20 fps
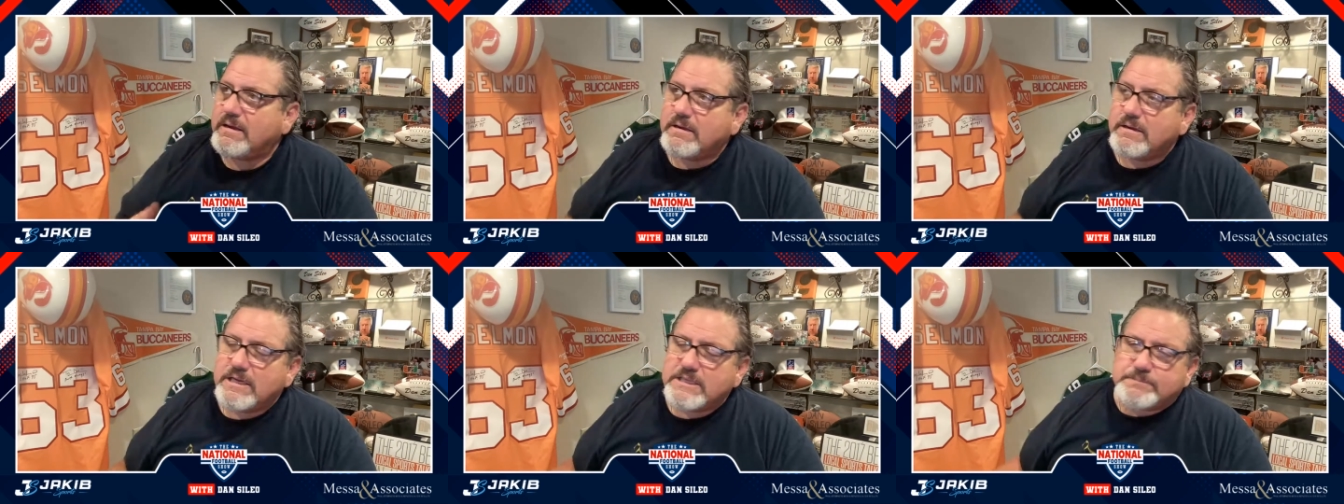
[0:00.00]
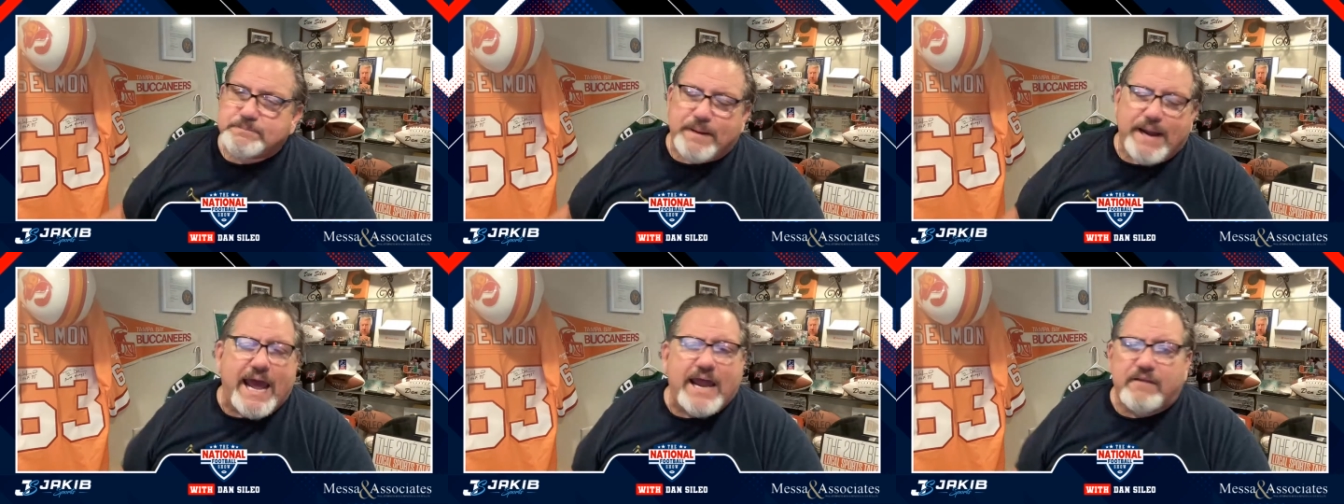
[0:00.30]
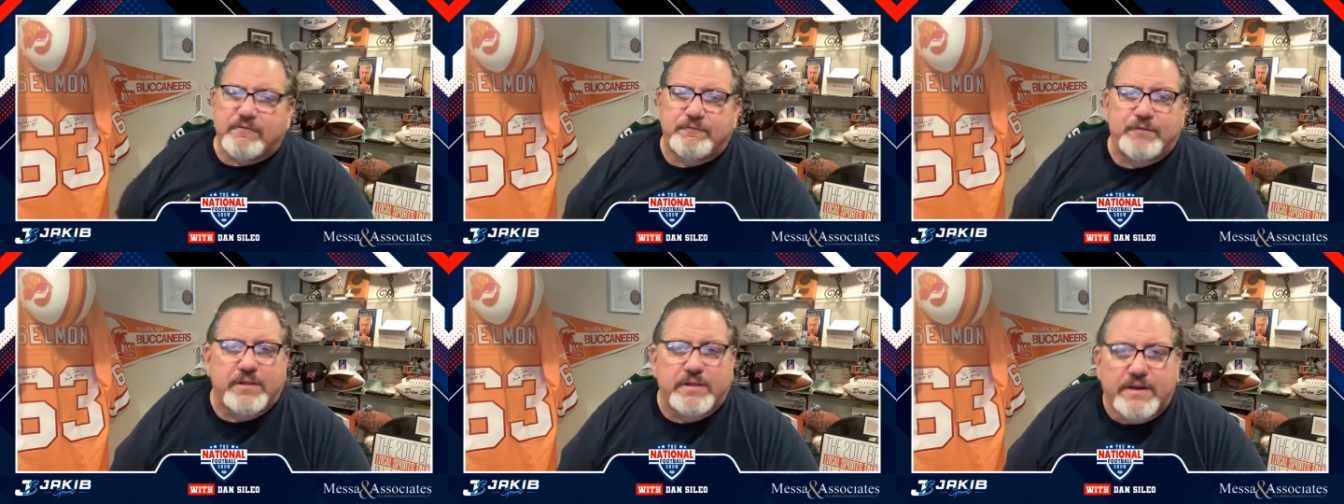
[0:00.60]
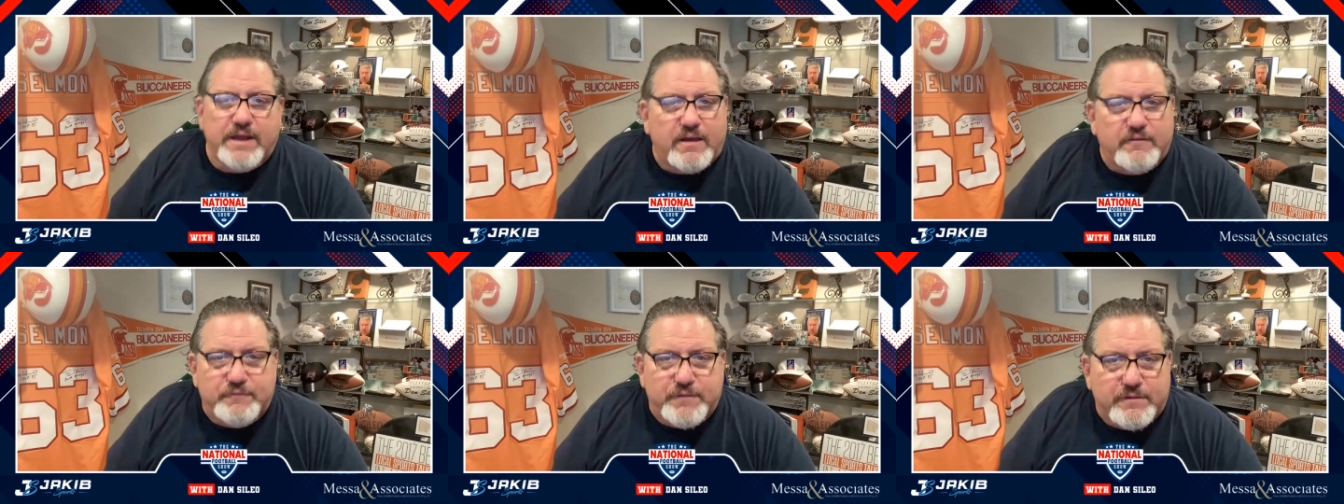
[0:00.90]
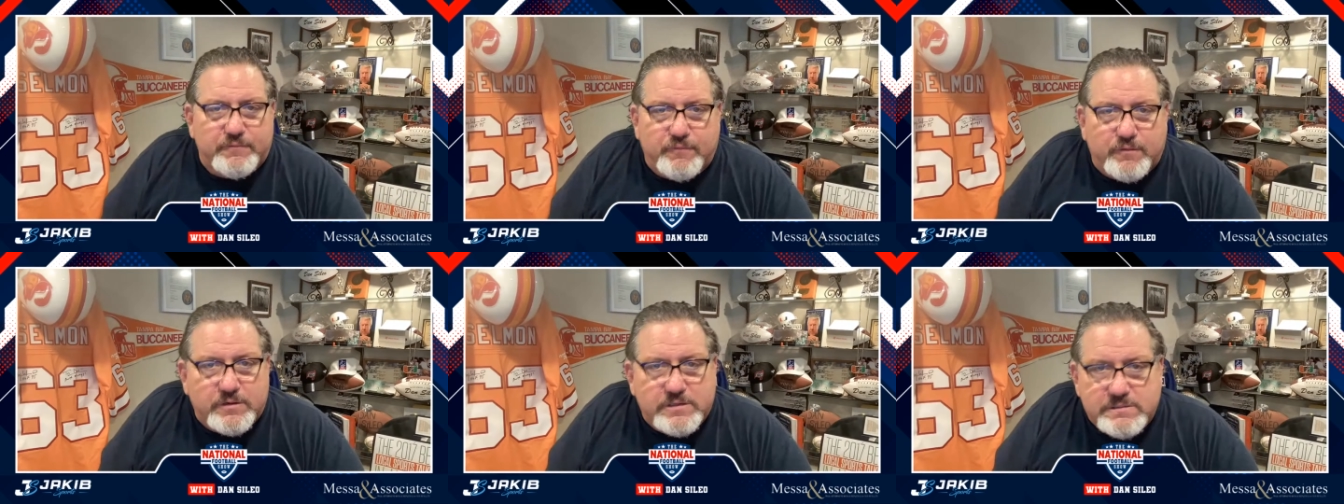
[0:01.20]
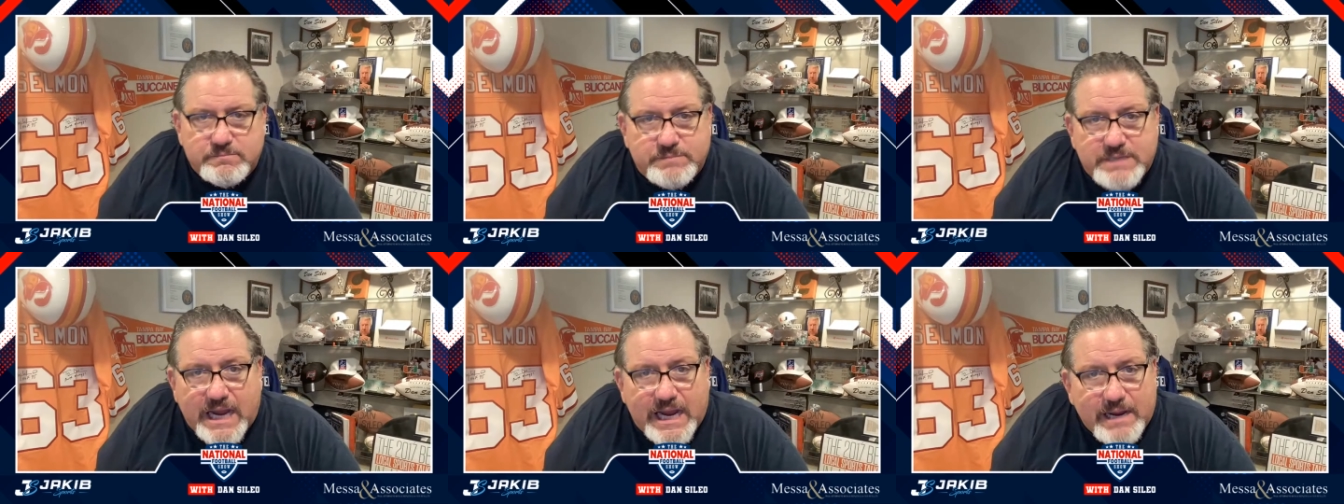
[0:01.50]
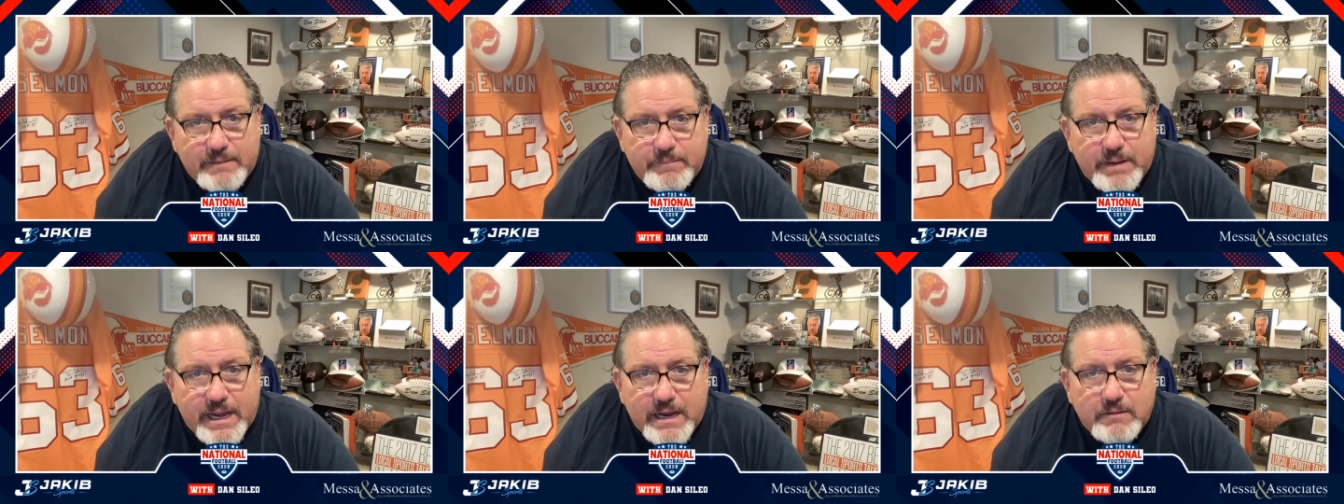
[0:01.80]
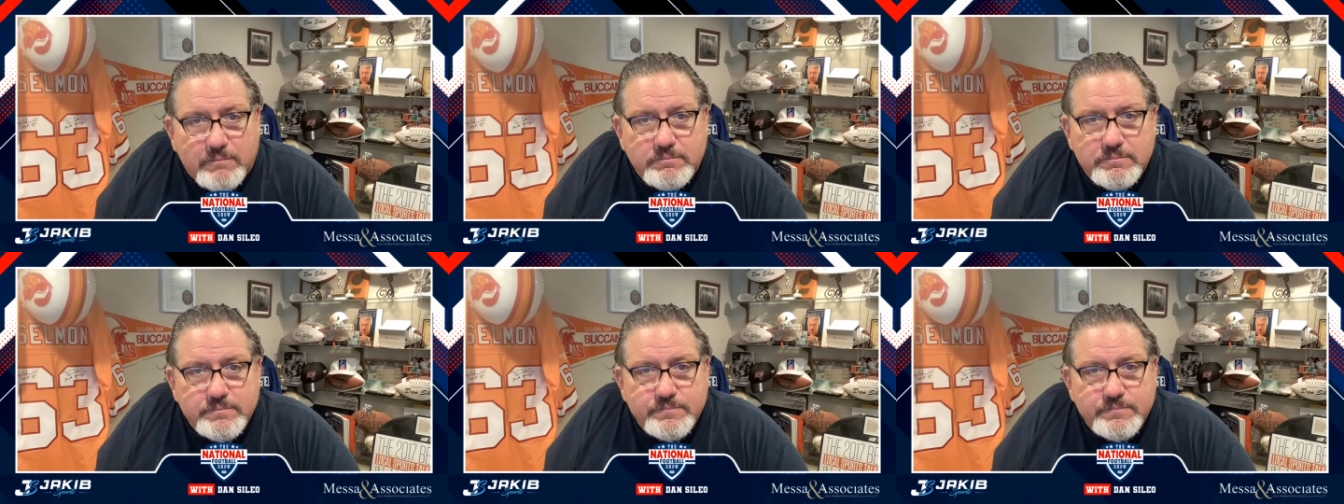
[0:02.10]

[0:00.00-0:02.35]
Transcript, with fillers: He's been out of Philadelphia for some time now.